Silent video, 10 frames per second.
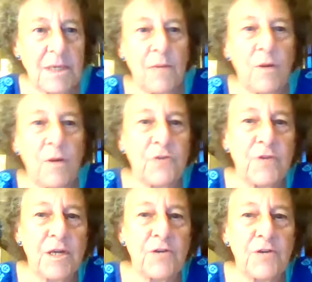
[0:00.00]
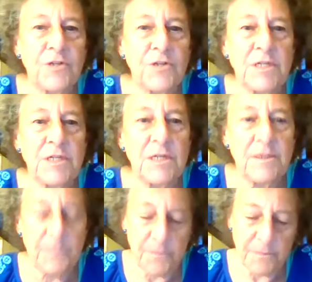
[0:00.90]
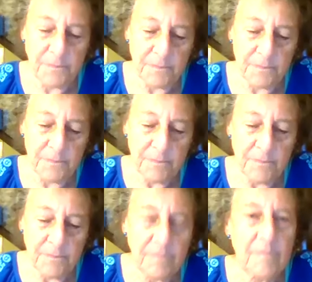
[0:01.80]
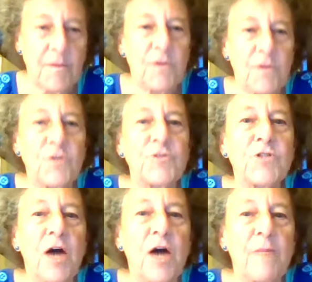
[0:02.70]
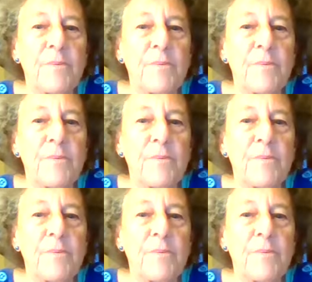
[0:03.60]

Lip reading: while drinking your tea, you'll stop